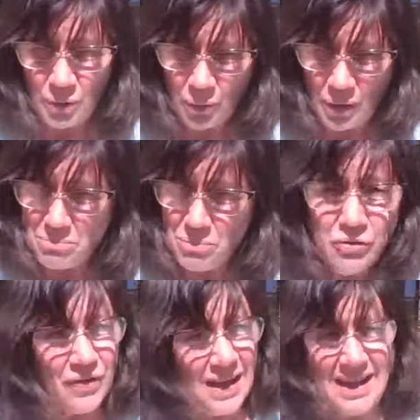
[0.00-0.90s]

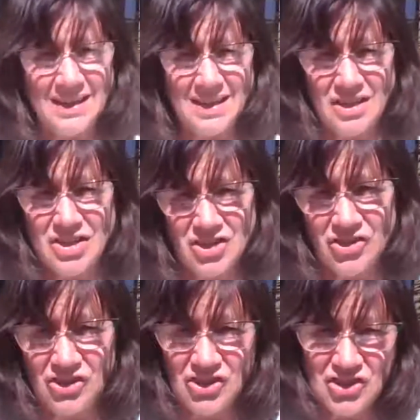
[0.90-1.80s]
move in
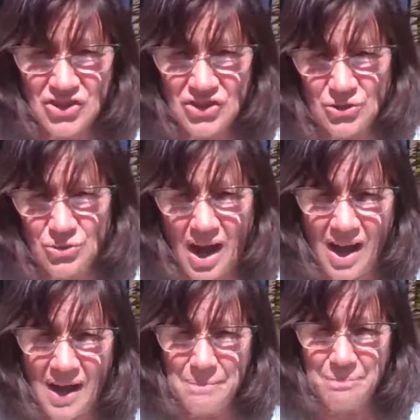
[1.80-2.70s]
to
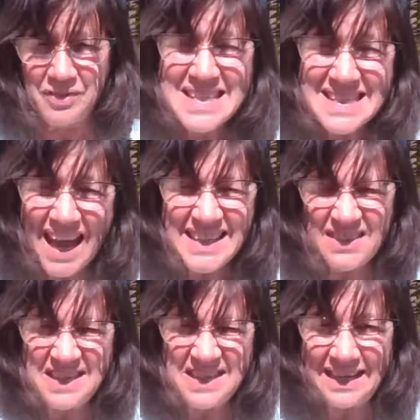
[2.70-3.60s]
this kind
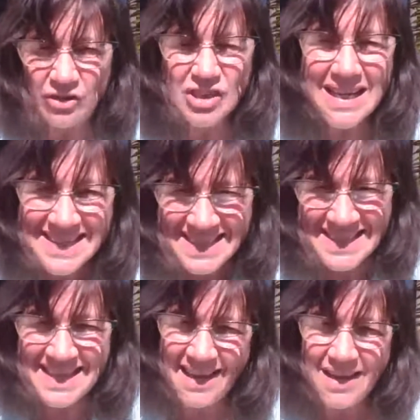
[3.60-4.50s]
of
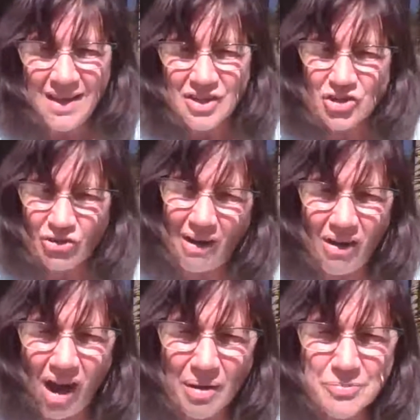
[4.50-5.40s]
nearness to
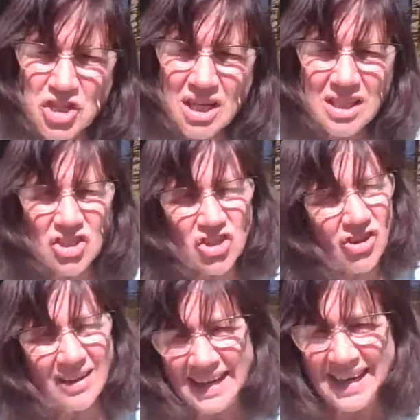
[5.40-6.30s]
our object,
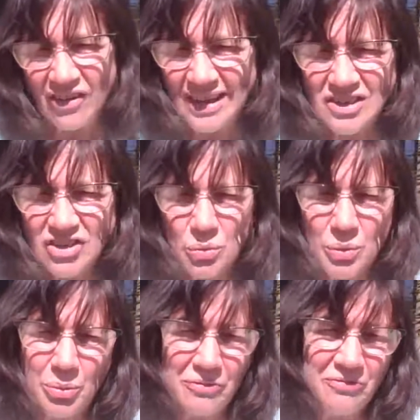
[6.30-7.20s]
to our character,
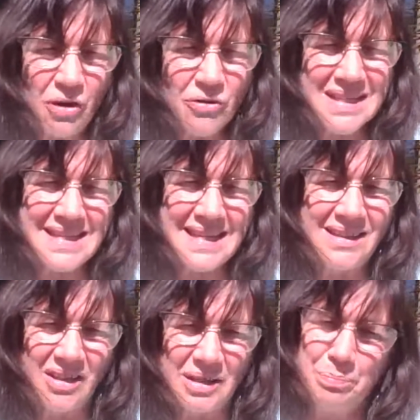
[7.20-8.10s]
we're
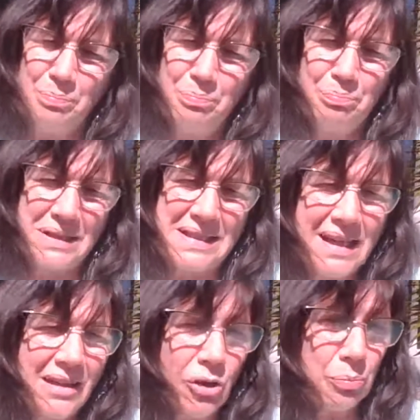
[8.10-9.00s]
focusing on a
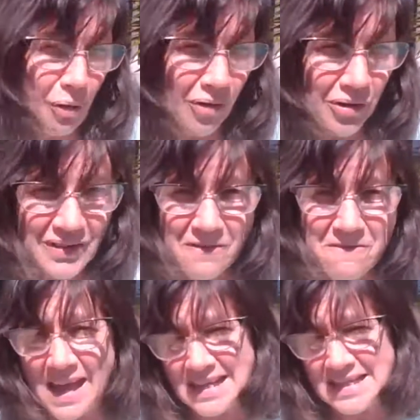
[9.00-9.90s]
particular part of the
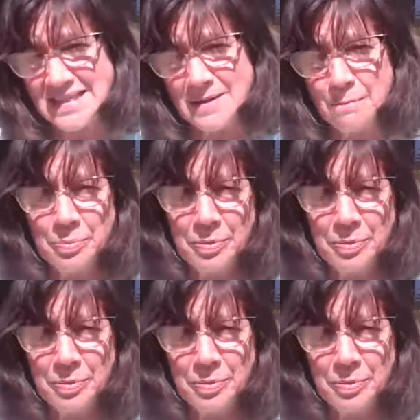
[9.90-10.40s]
face,